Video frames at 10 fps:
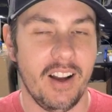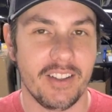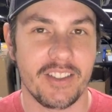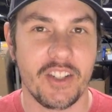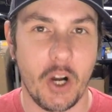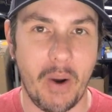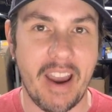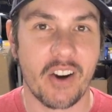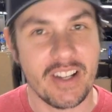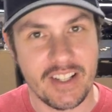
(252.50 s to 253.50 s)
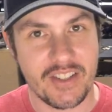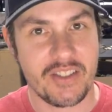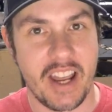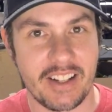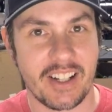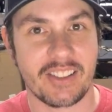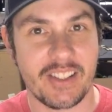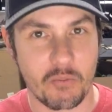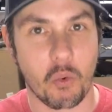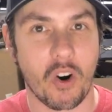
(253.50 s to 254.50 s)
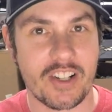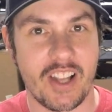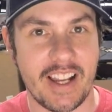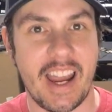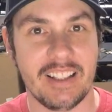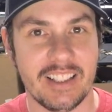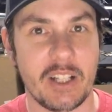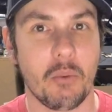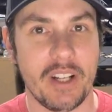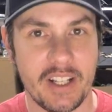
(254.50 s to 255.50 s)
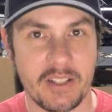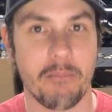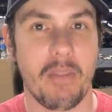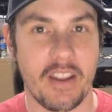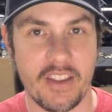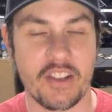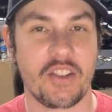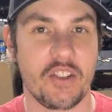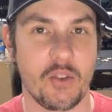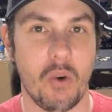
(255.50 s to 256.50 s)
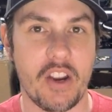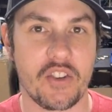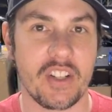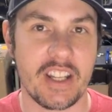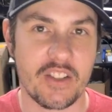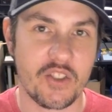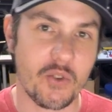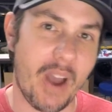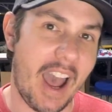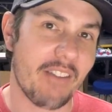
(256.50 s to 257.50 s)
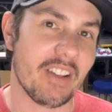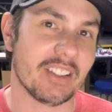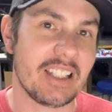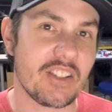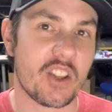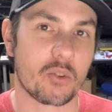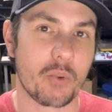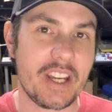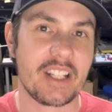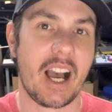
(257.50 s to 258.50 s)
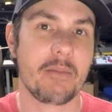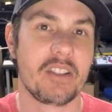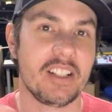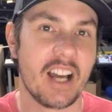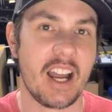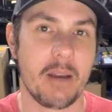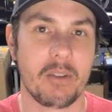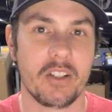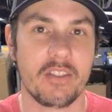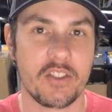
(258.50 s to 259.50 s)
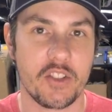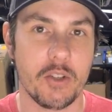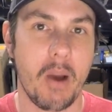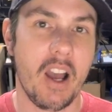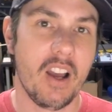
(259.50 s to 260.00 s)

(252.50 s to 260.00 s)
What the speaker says: you know, air is technically works like a liquid in this situation, is to have at least three times the diameter of the tube,